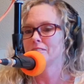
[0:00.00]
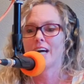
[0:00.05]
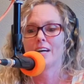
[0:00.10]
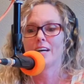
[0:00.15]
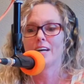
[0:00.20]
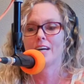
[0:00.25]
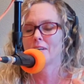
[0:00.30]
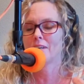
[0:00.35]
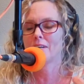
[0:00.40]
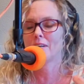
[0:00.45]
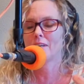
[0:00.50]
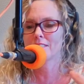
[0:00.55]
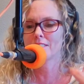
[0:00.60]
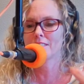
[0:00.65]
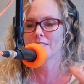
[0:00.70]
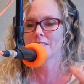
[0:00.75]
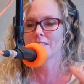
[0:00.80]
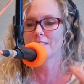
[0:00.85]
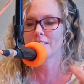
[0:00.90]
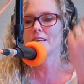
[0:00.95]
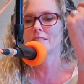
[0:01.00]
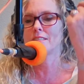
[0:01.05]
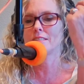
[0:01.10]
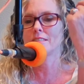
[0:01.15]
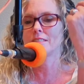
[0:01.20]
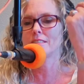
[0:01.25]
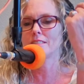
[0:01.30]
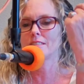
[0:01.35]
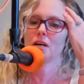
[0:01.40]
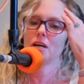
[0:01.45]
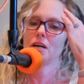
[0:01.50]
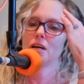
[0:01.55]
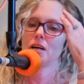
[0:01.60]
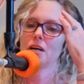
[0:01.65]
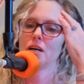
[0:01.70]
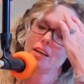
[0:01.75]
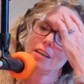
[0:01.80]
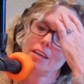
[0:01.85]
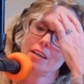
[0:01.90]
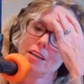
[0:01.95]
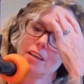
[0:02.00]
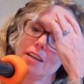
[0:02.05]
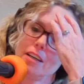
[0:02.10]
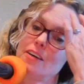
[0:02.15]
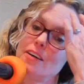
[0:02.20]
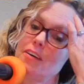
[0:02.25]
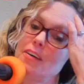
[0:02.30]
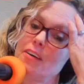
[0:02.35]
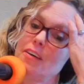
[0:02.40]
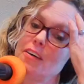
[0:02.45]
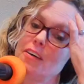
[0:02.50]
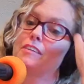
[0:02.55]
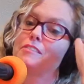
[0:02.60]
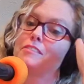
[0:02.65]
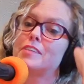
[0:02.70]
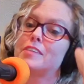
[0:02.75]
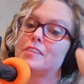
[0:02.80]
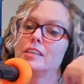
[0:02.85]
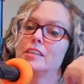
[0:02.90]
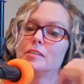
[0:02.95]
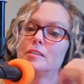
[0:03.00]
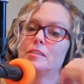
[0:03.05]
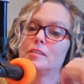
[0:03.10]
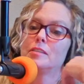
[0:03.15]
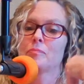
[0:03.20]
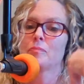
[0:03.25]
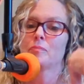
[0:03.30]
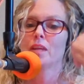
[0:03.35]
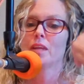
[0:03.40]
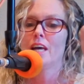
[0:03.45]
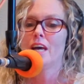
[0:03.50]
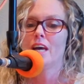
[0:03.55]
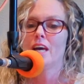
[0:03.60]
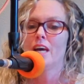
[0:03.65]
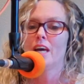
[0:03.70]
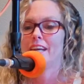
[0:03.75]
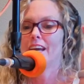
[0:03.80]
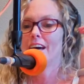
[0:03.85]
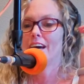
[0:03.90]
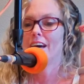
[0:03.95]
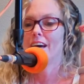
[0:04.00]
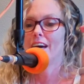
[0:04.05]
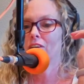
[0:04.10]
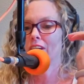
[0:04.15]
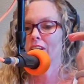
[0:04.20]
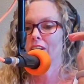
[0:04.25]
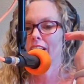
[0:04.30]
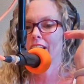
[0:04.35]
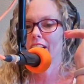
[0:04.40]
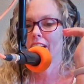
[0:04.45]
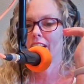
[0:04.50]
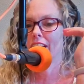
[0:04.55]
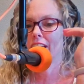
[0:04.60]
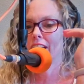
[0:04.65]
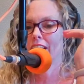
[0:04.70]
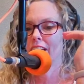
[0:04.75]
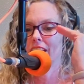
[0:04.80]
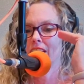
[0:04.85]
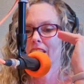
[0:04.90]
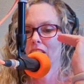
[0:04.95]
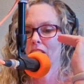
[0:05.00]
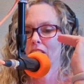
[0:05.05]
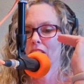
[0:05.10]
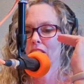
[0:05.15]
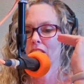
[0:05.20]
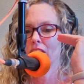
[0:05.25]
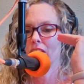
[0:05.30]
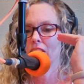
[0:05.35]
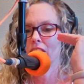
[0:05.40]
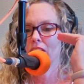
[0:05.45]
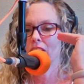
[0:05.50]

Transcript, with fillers: I'm not going to say his last name, but you know, I can find him. Yeah. Now, if